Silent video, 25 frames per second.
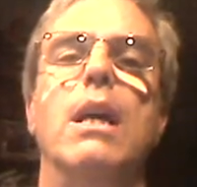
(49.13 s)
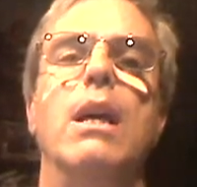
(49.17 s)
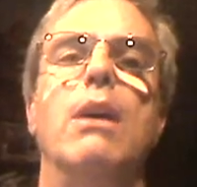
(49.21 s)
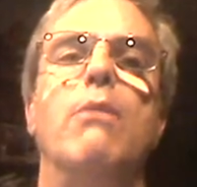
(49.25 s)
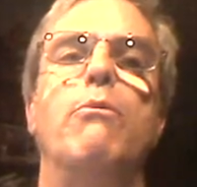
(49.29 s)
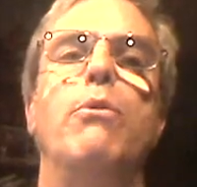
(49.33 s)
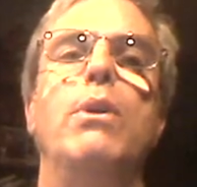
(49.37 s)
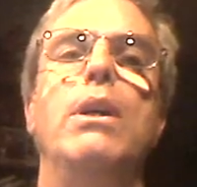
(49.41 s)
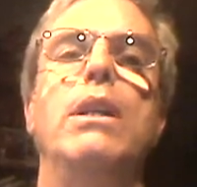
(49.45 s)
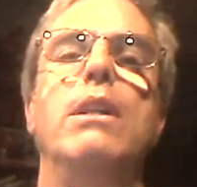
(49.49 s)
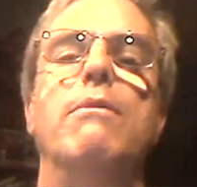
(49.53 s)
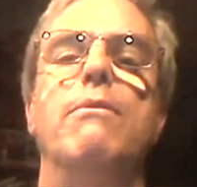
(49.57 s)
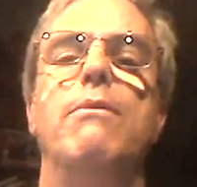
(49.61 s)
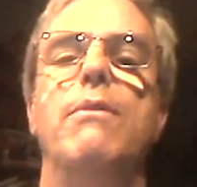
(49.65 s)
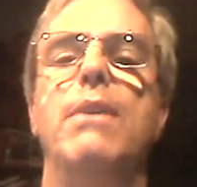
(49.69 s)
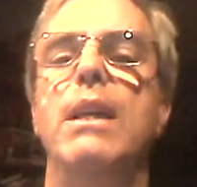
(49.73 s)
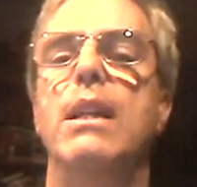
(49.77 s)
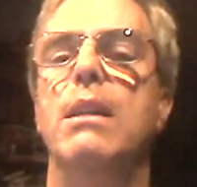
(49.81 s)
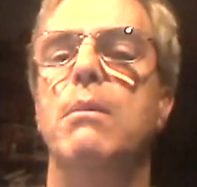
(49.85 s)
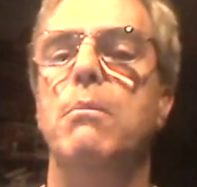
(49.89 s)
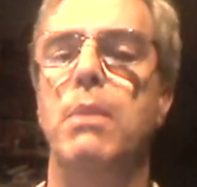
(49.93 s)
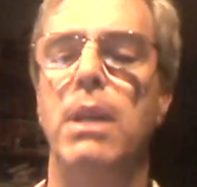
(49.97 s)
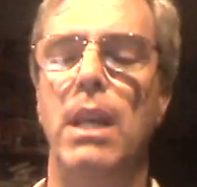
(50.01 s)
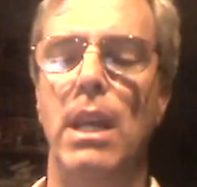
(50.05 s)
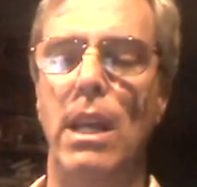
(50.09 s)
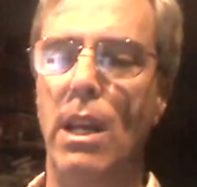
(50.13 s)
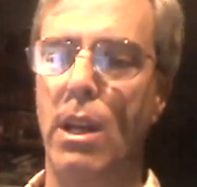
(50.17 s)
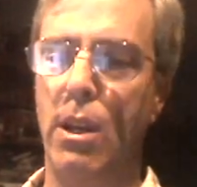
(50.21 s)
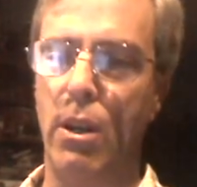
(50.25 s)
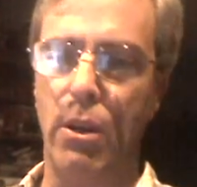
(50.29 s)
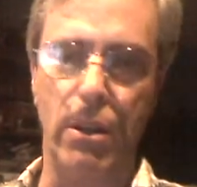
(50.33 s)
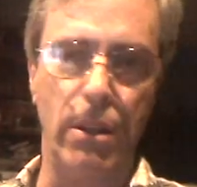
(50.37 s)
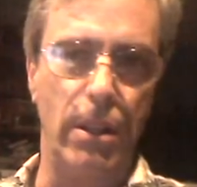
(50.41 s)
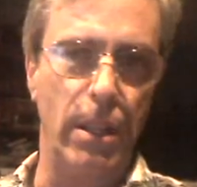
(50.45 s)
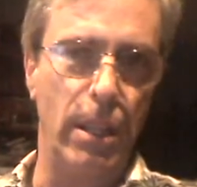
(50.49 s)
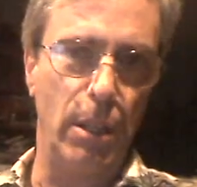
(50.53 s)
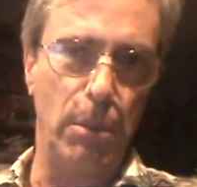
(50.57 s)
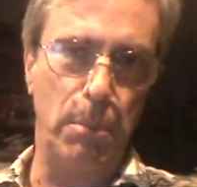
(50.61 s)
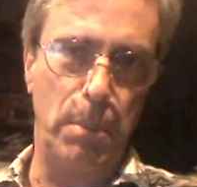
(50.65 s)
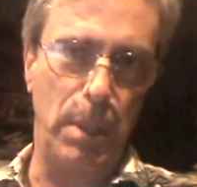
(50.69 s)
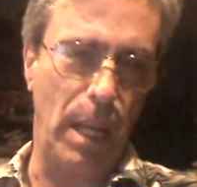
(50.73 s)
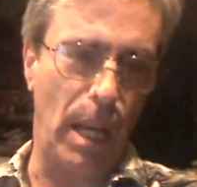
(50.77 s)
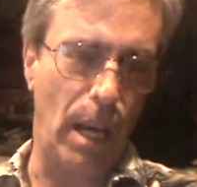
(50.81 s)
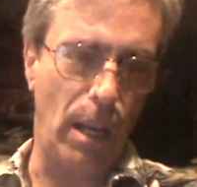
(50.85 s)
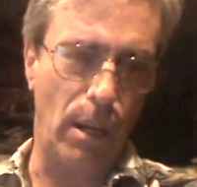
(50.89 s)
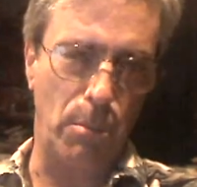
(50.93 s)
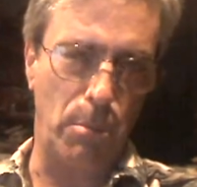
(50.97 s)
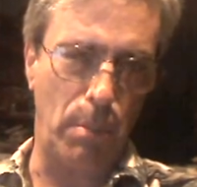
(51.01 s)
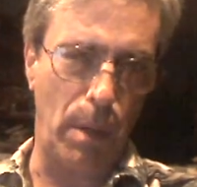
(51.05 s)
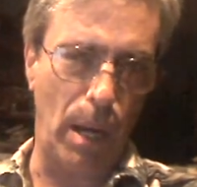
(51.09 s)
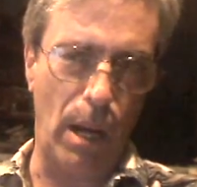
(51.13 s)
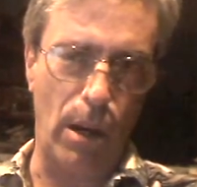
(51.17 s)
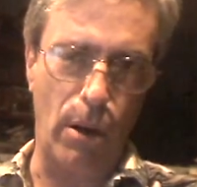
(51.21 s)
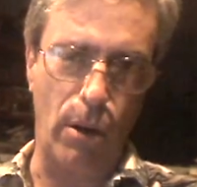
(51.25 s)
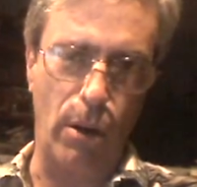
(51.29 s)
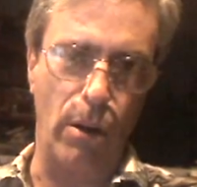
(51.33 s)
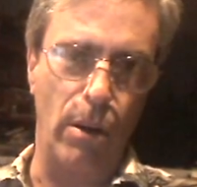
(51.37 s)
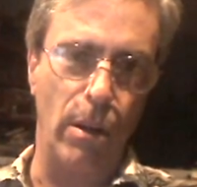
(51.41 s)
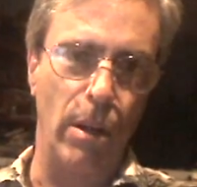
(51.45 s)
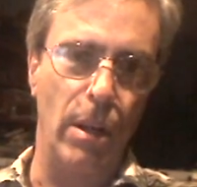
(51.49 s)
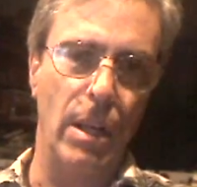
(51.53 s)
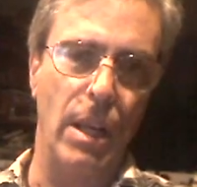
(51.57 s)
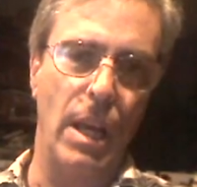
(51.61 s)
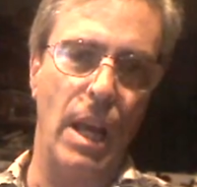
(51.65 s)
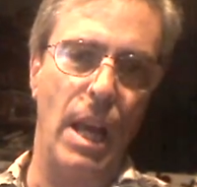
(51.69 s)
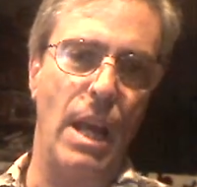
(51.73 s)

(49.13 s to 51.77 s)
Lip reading: If we defeat him here, he'll be out of power,